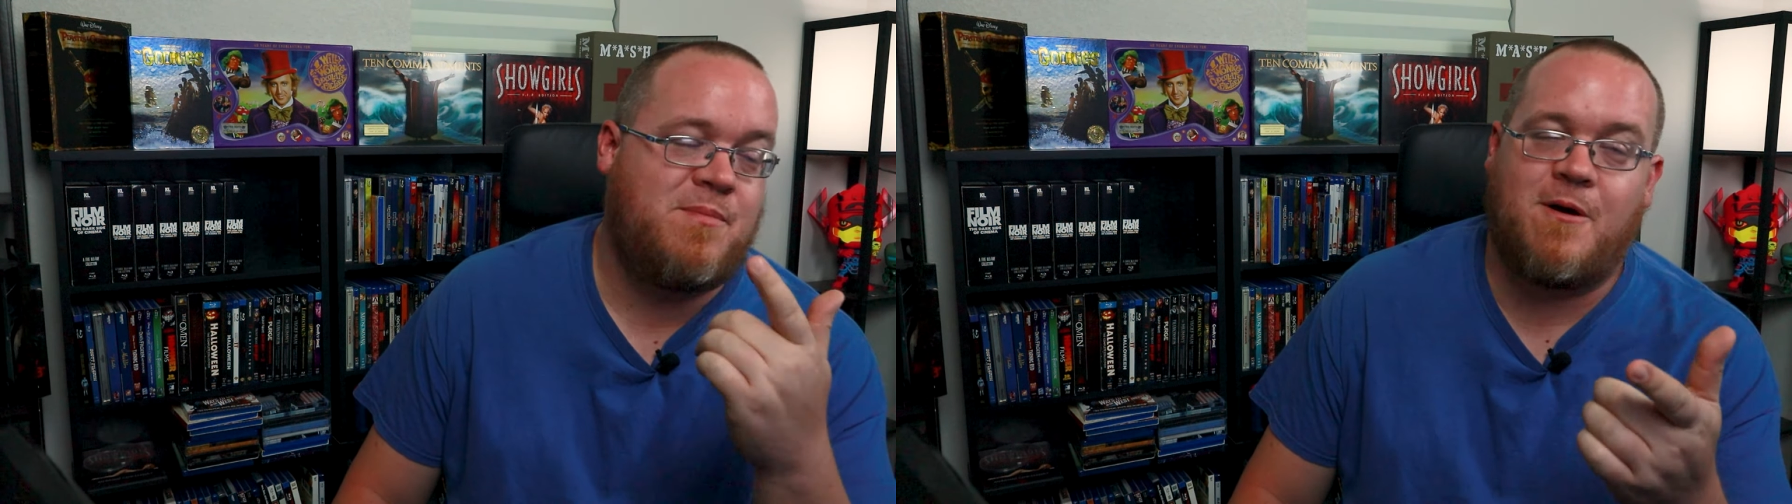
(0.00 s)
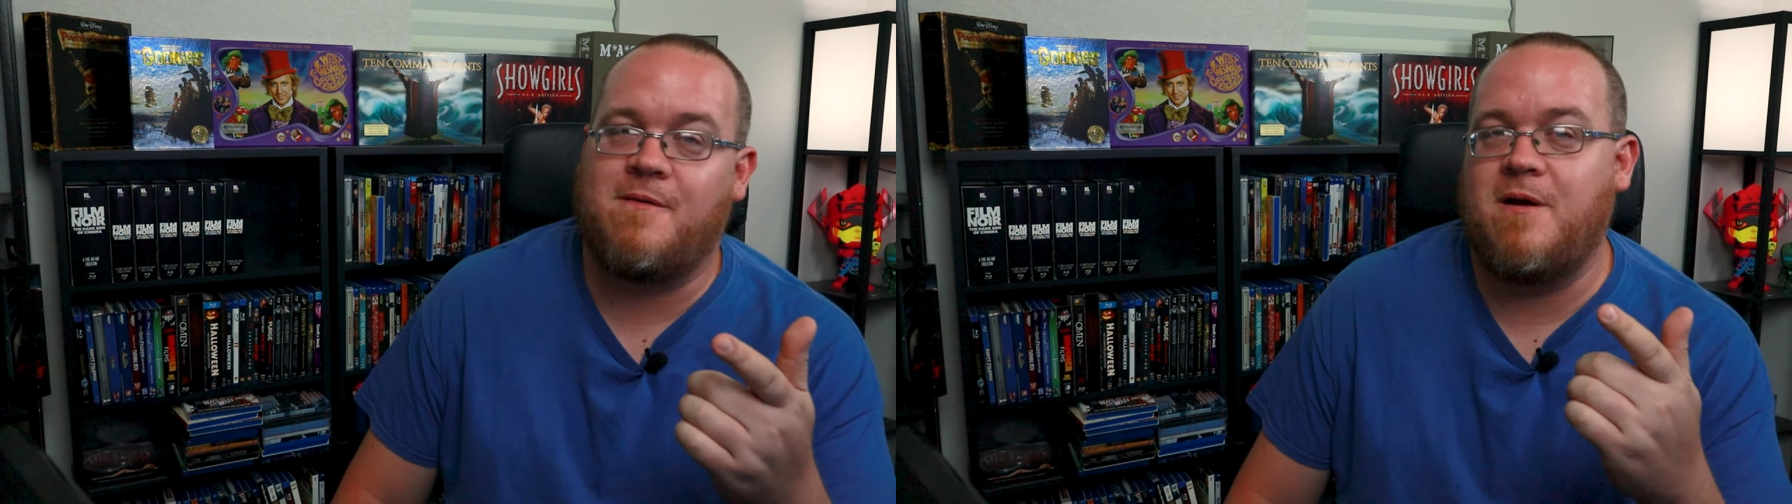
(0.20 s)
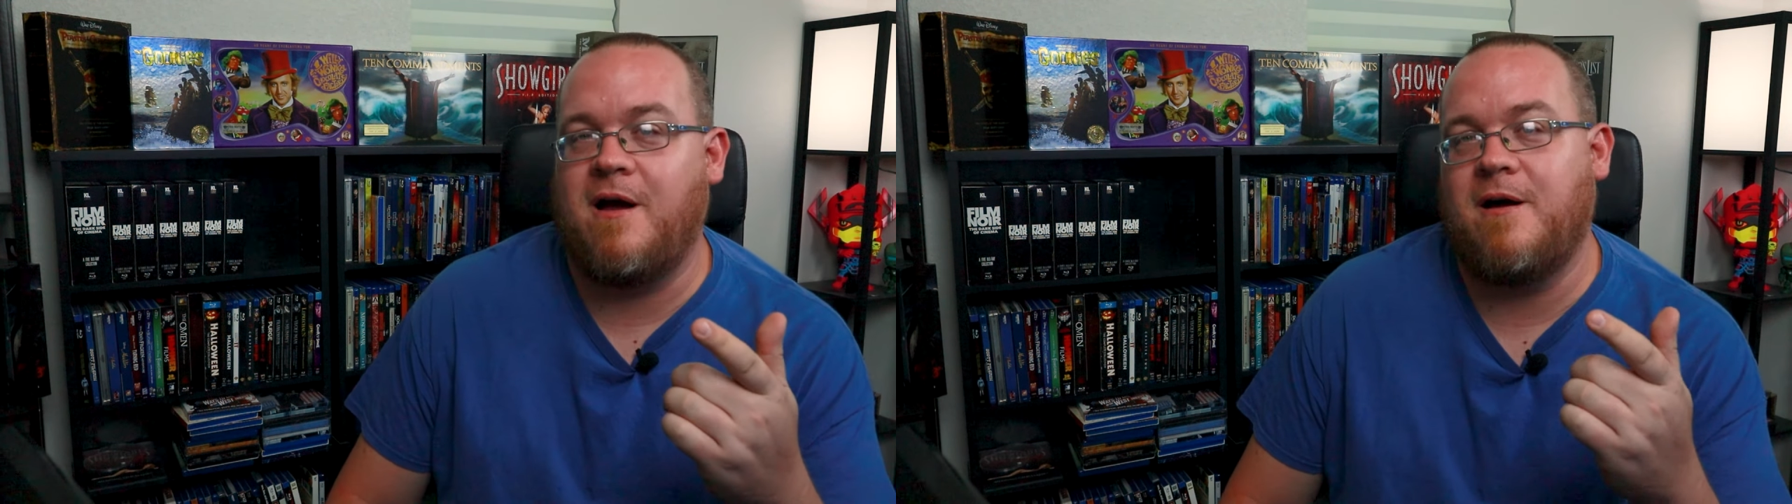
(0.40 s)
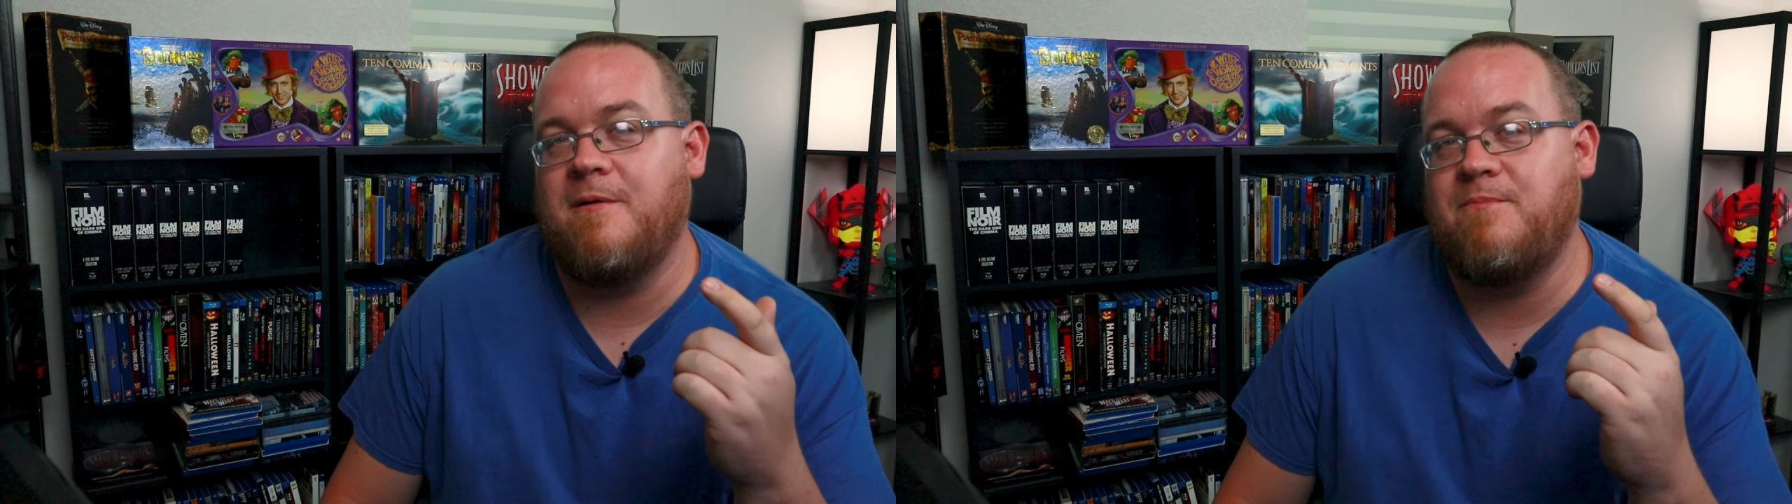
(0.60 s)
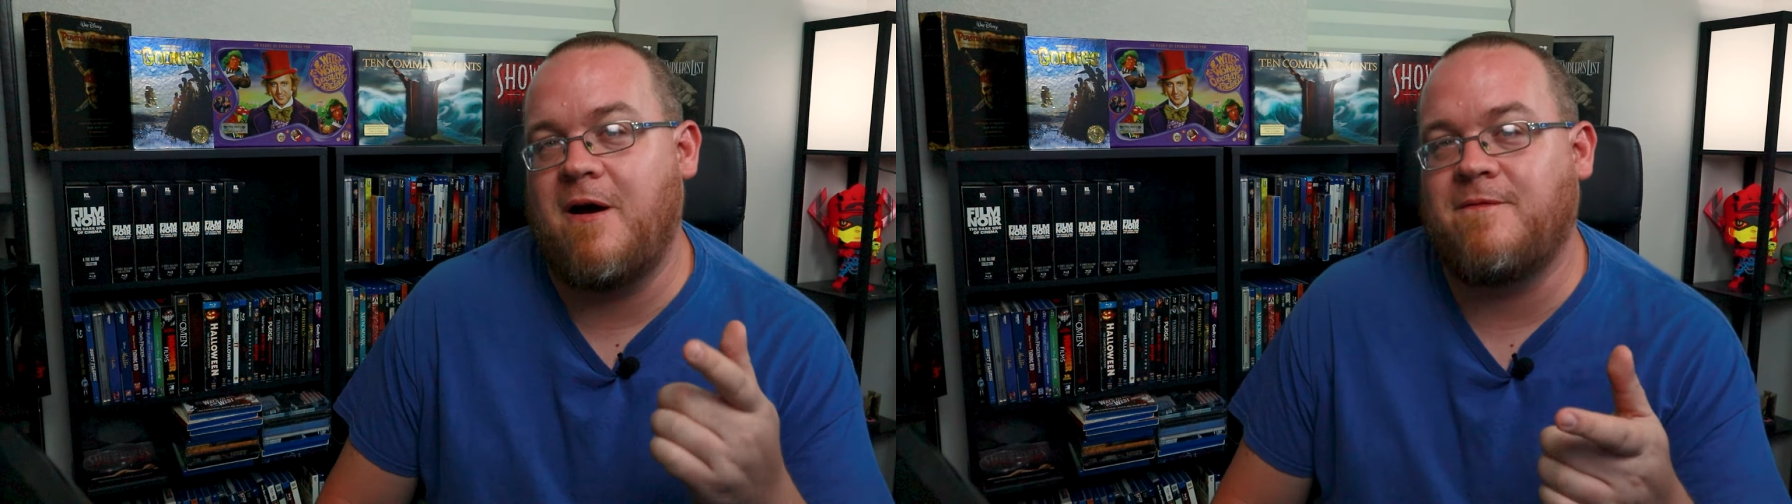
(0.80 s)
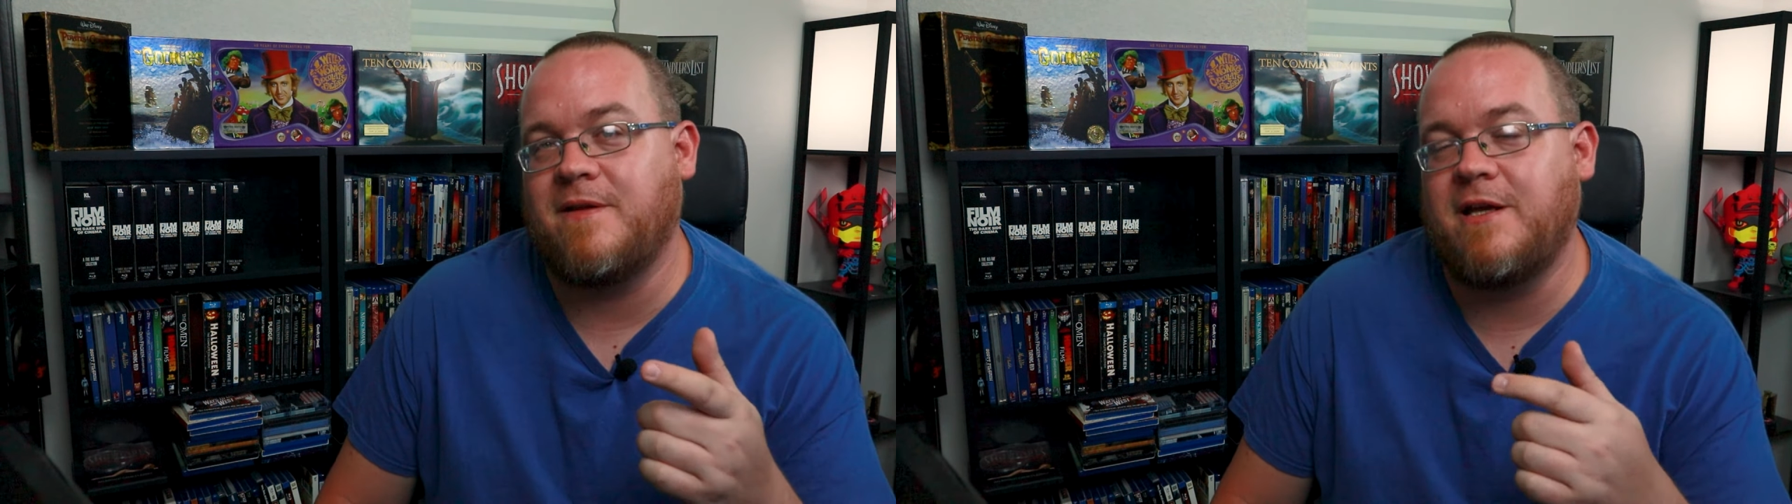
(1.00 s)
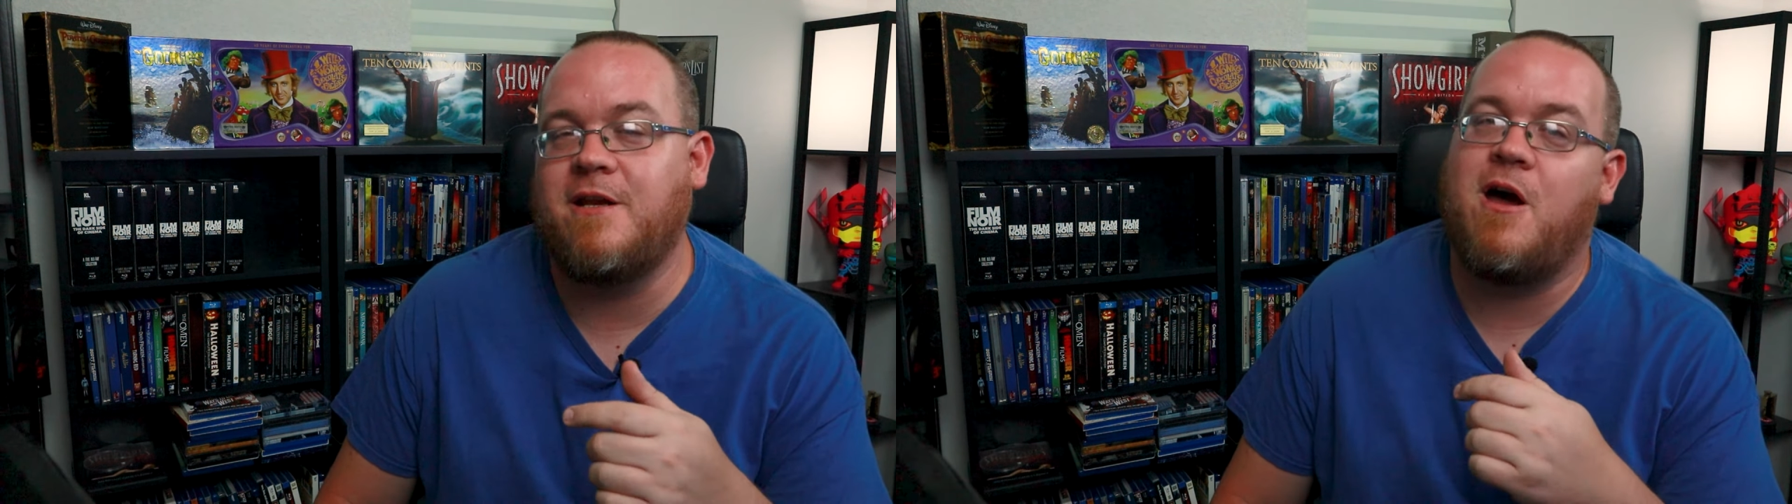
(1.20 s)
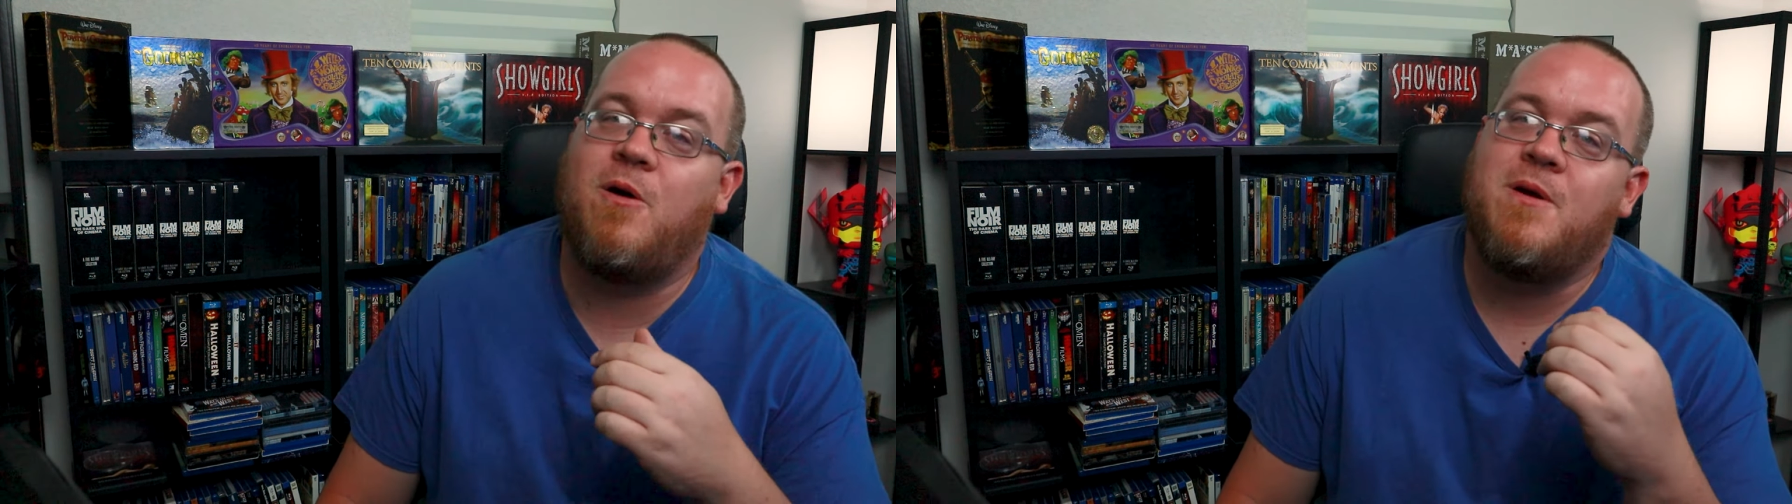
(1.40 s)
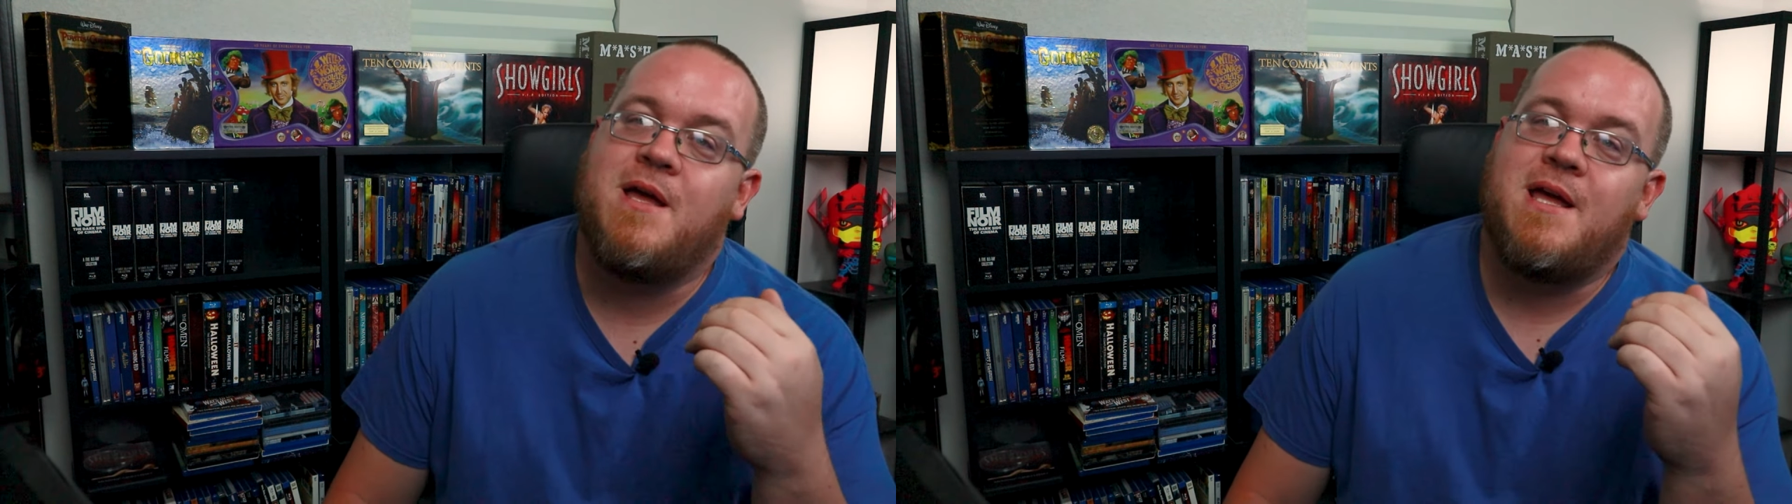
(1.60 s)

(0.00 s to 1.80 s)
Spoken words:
Bufalino,